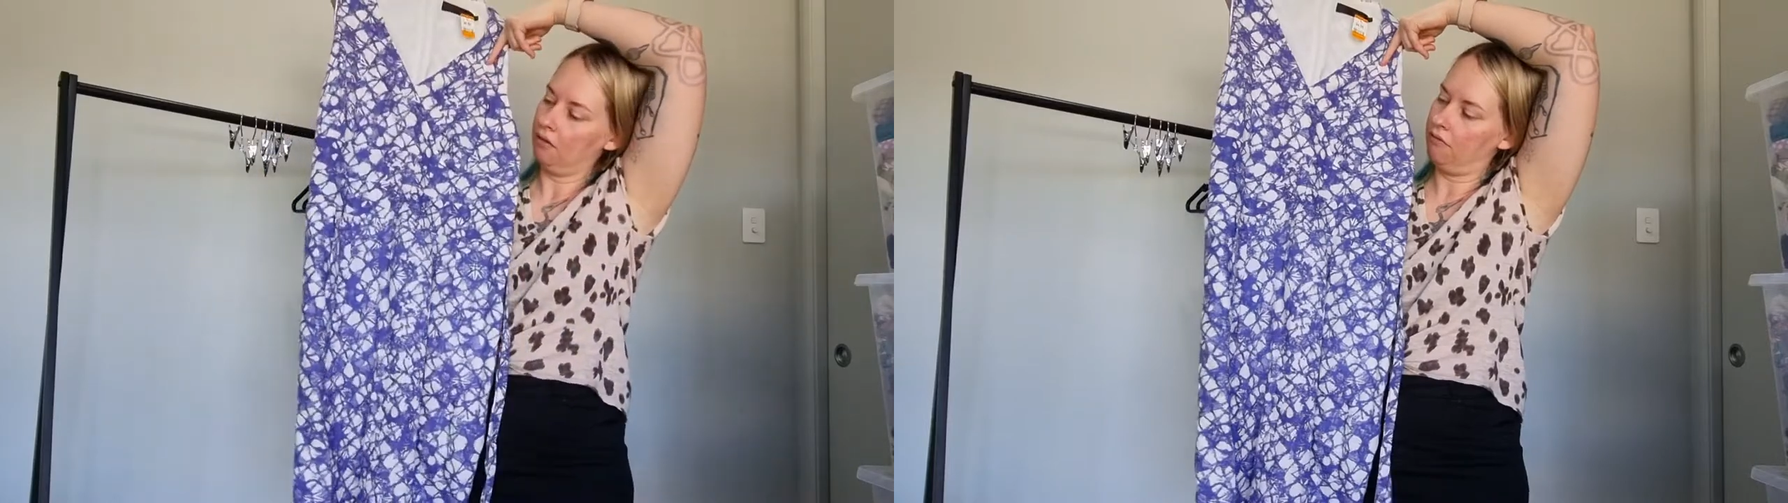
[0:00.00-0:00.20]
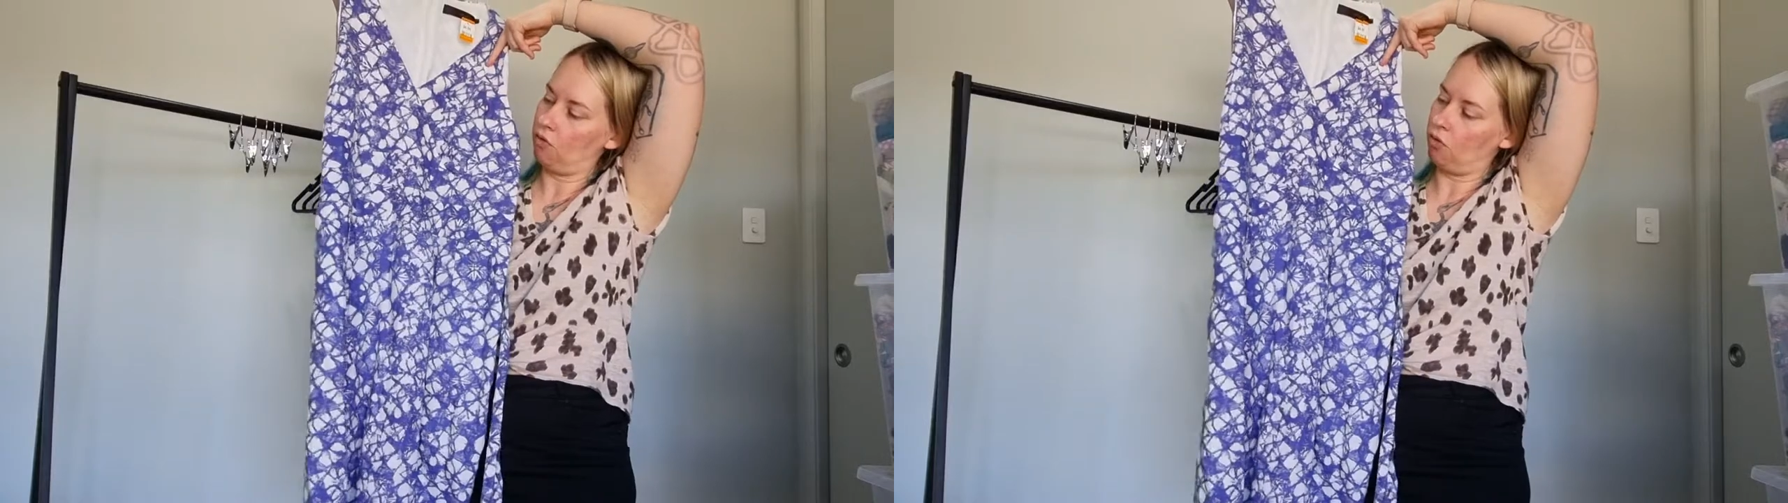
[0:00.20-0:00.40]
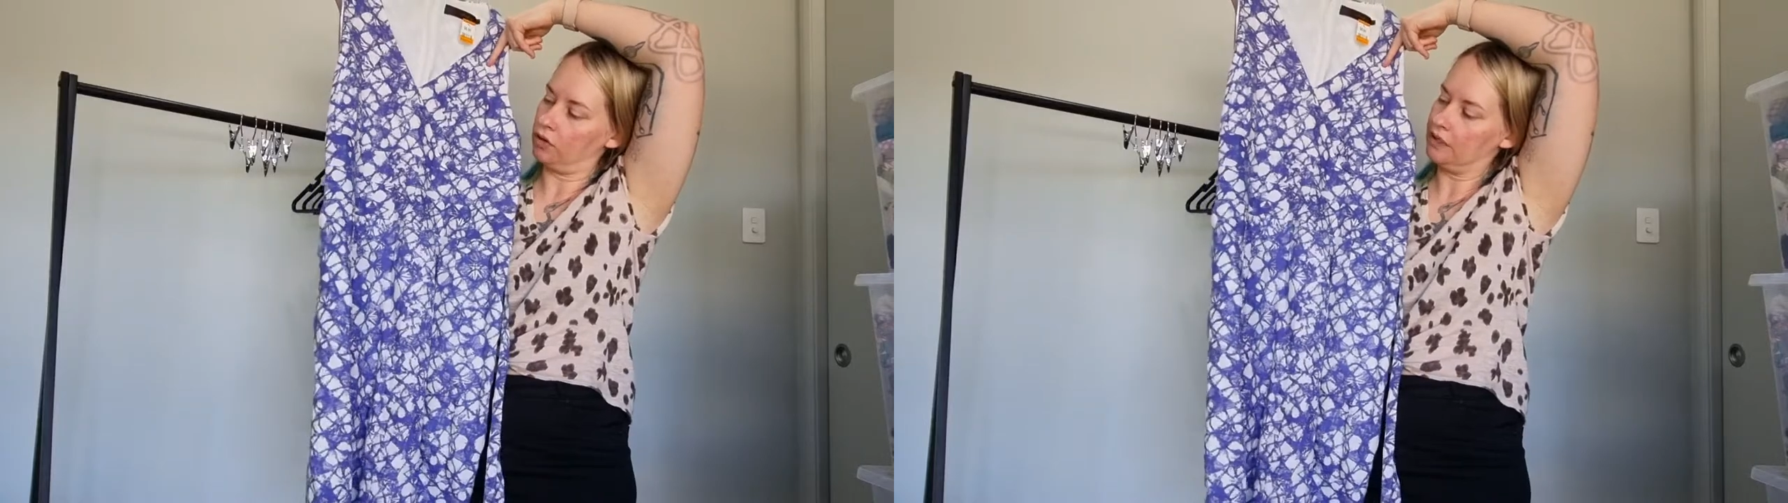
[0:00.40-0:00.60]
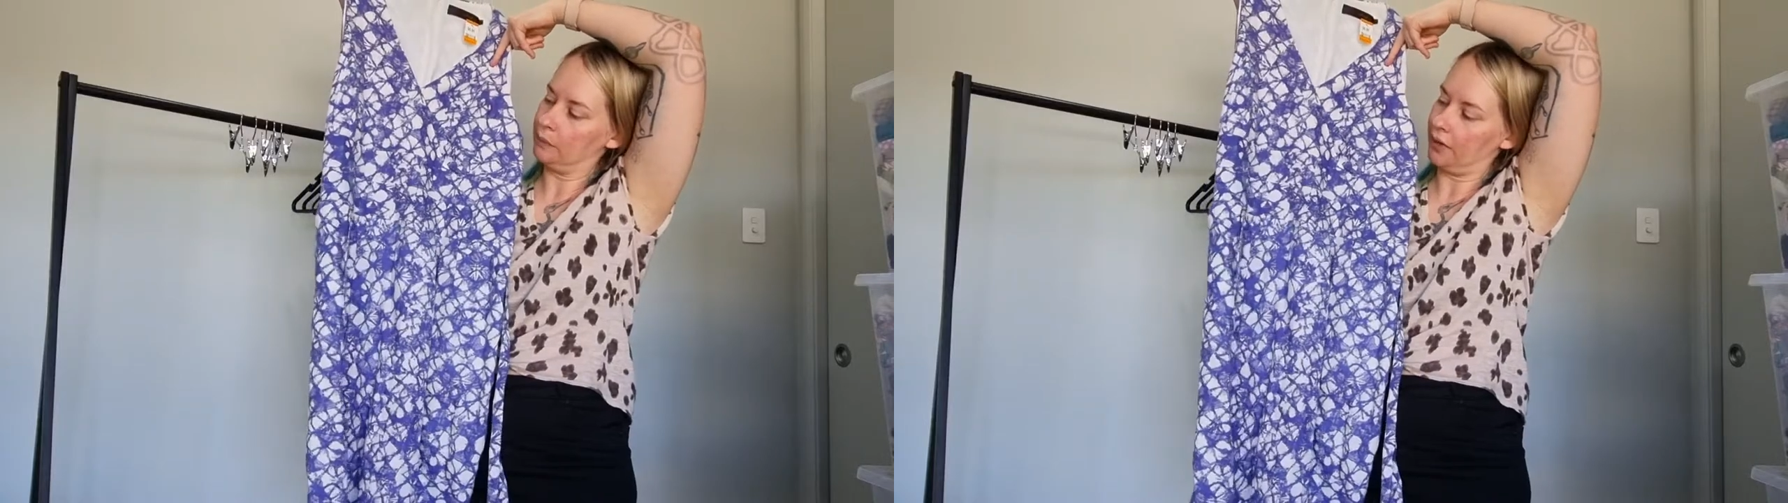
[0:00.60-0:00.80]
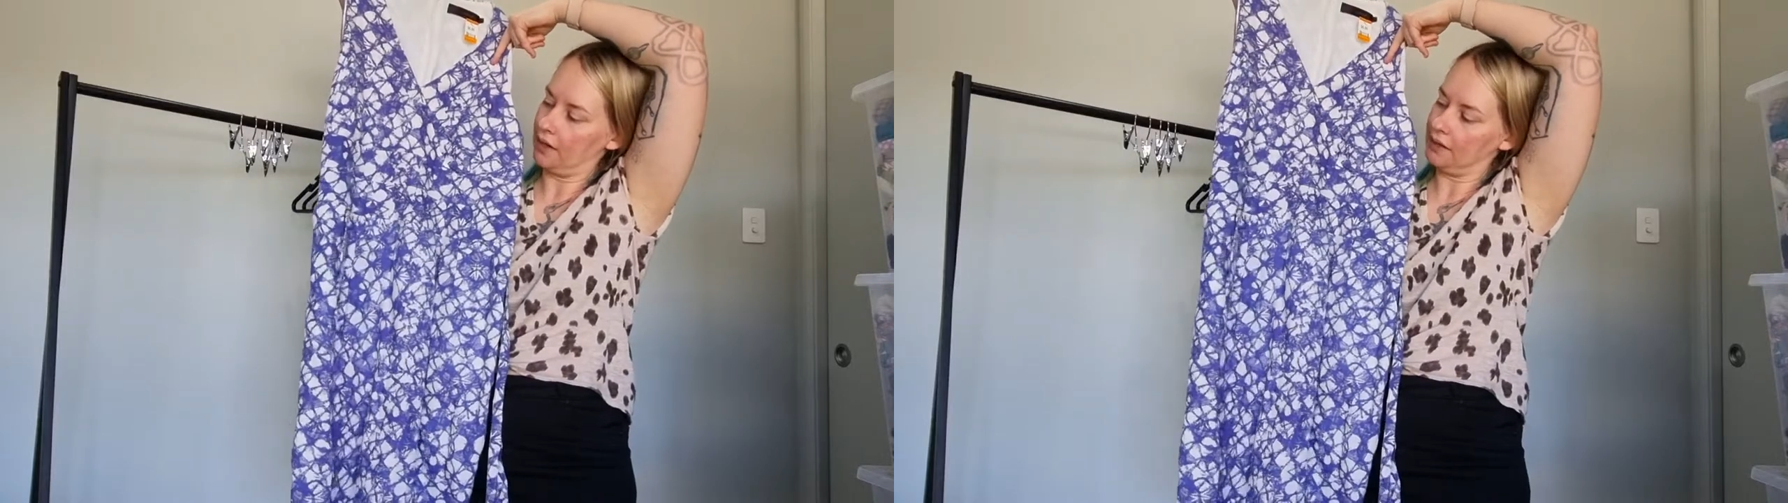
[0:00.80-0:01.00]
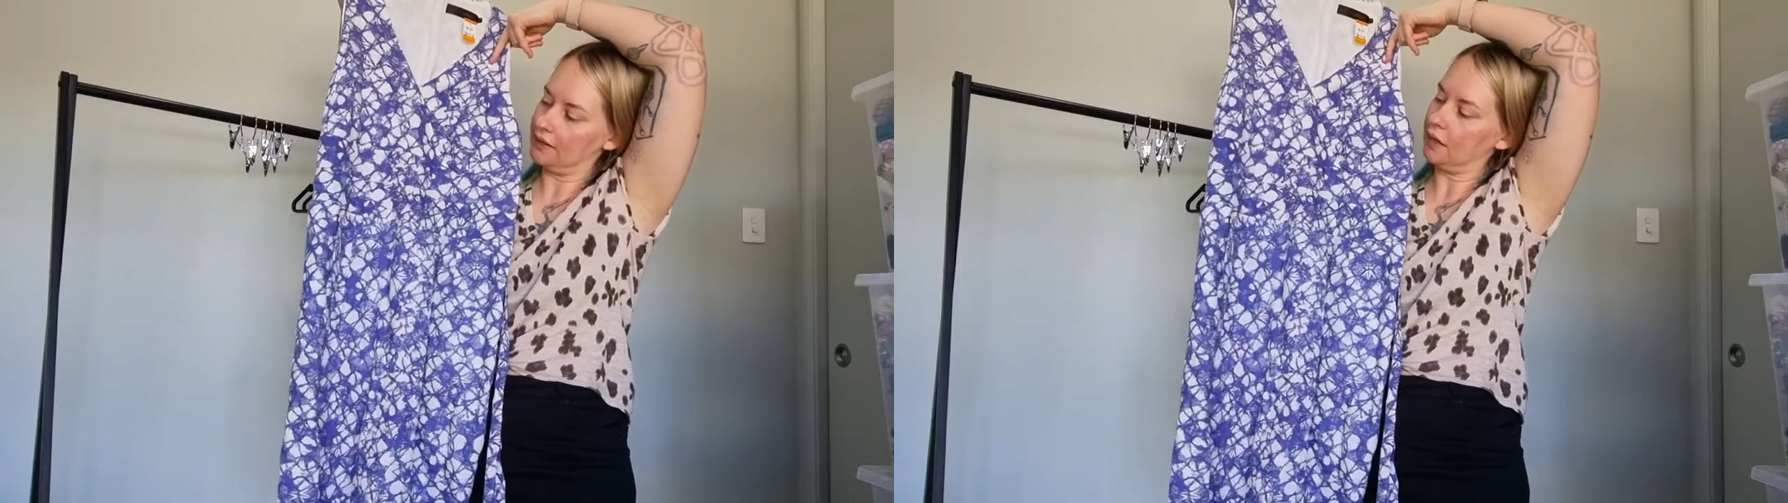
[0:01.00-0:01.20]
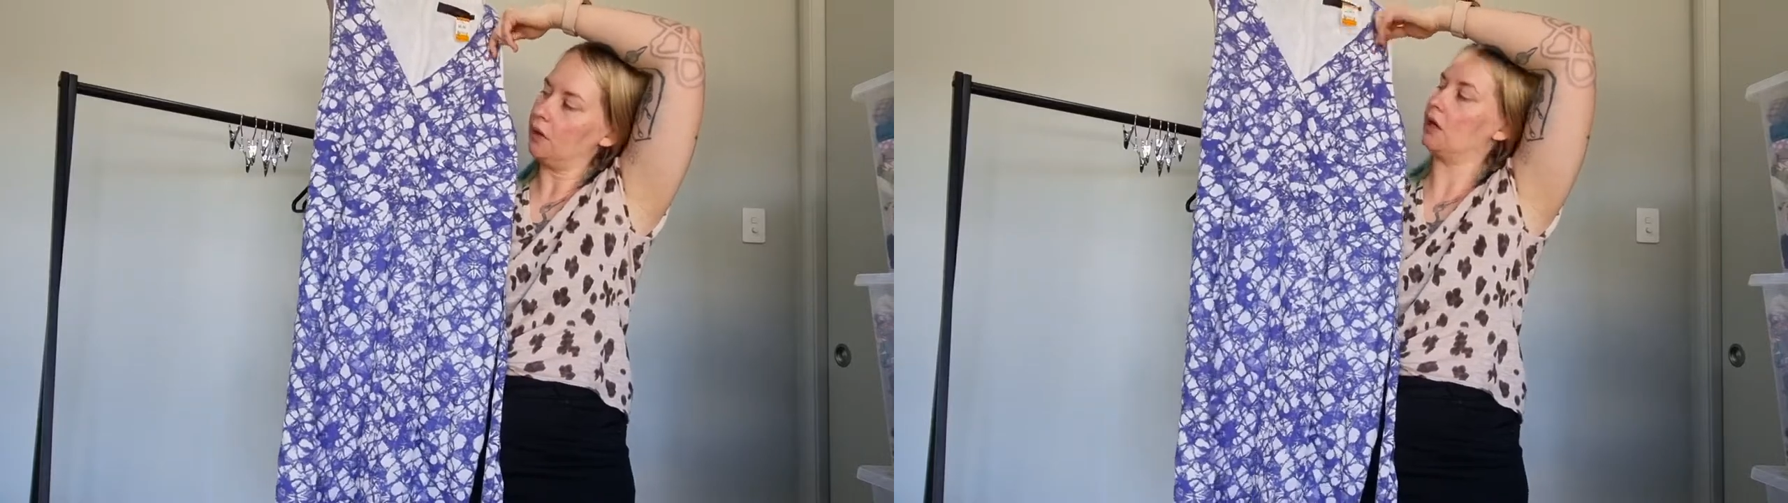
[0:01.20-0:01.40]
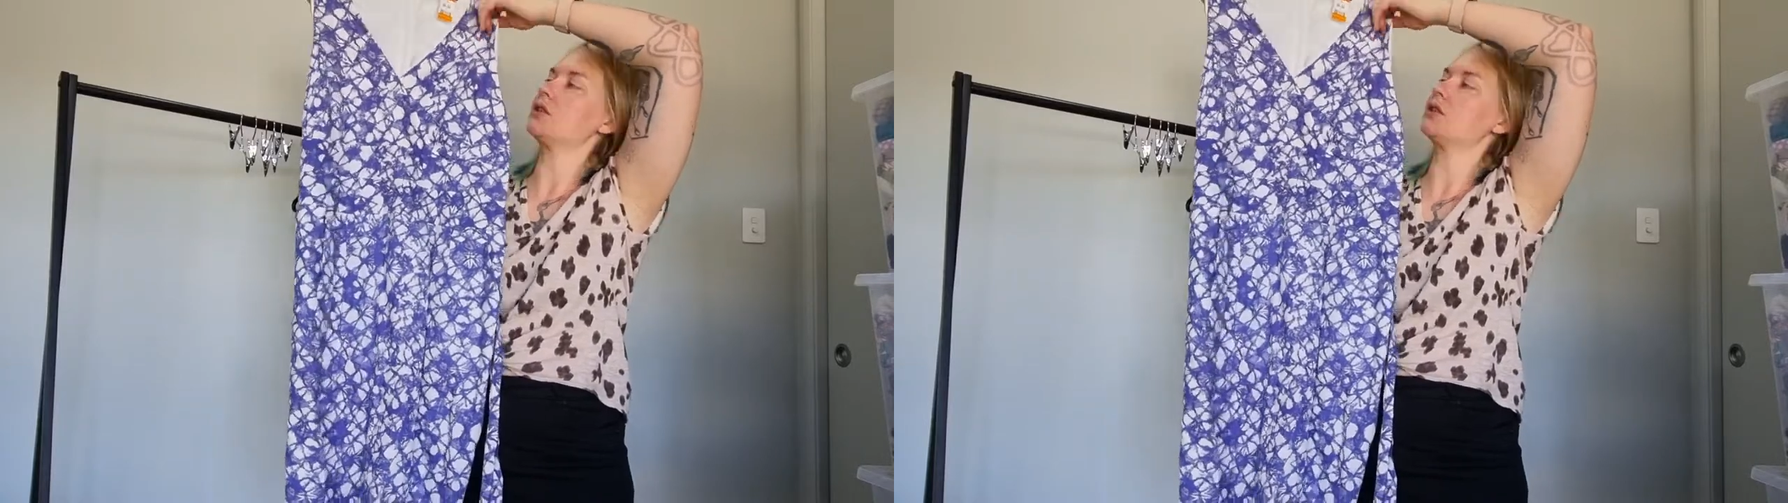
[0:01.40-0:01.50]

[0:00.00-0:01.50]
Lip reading: for spring and summer.